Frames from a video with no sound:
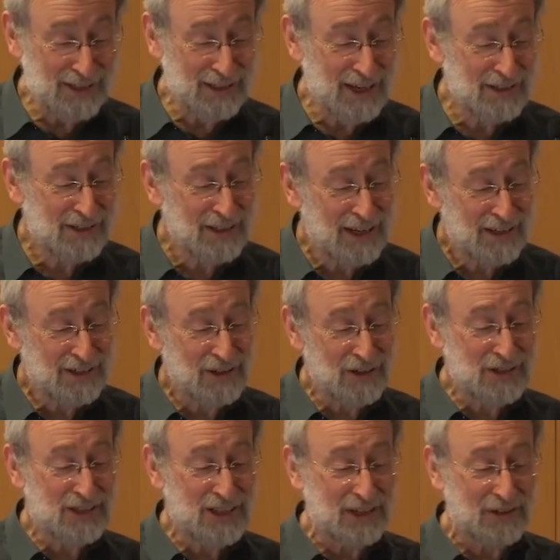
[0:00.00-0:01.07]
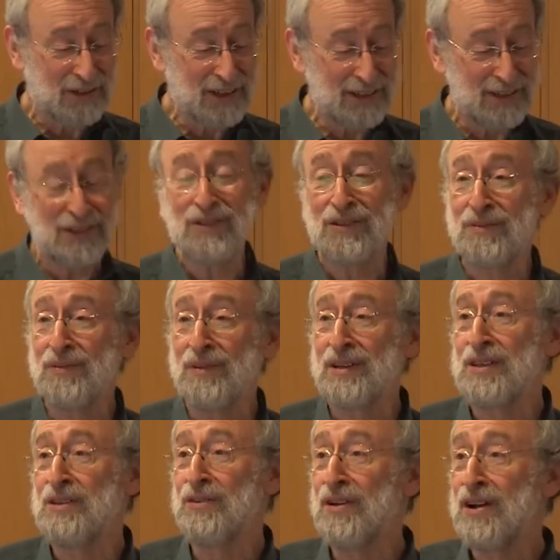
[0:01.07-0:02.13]
It's not a secret. You
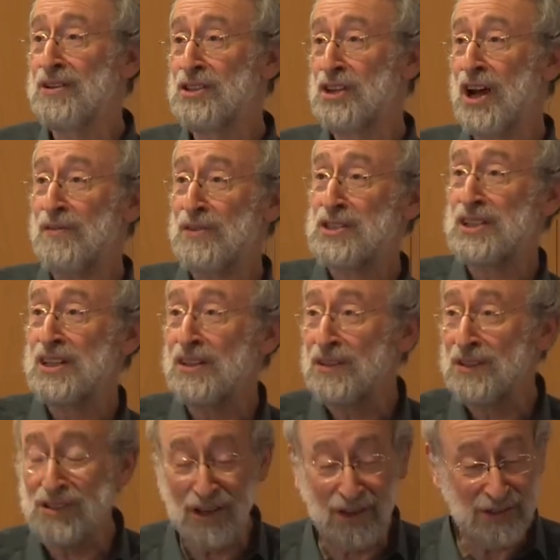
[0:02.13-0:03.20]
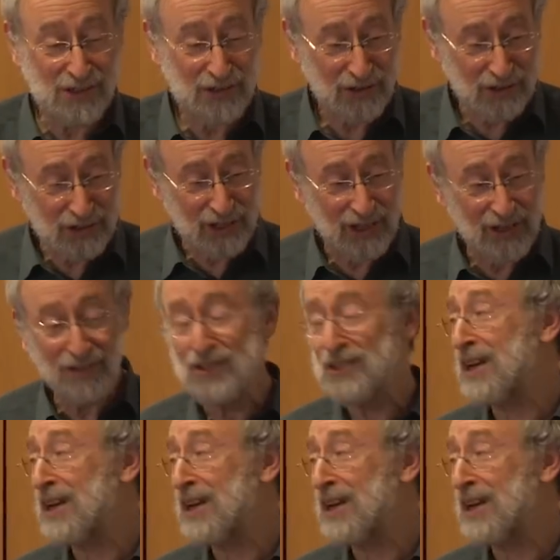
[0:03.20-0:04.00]
run Java-C on the source code.